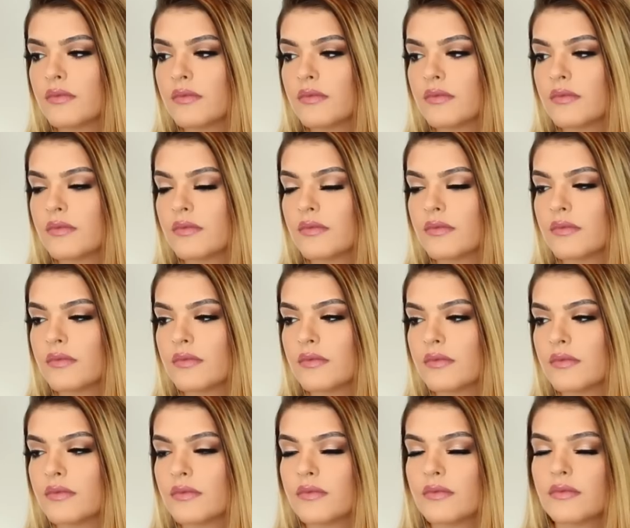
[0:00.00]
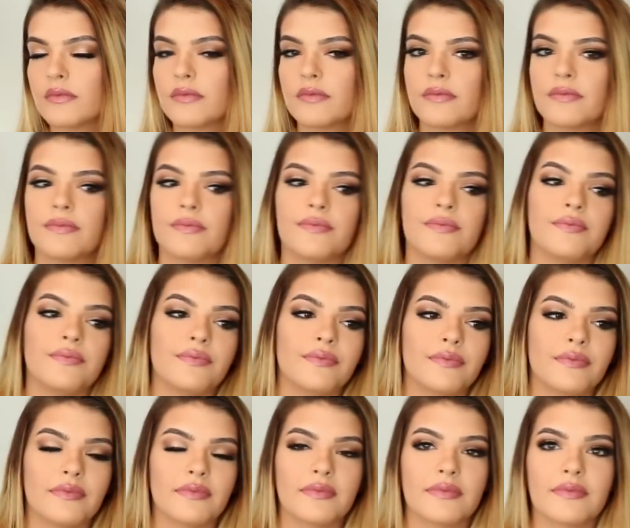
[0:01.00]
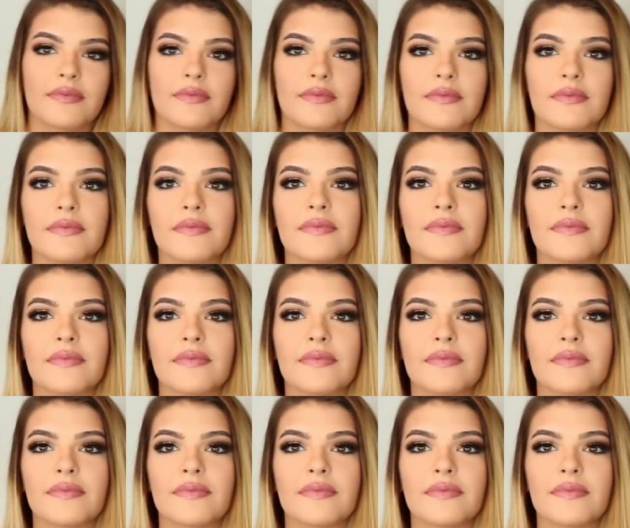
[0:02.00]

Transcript: [no speech]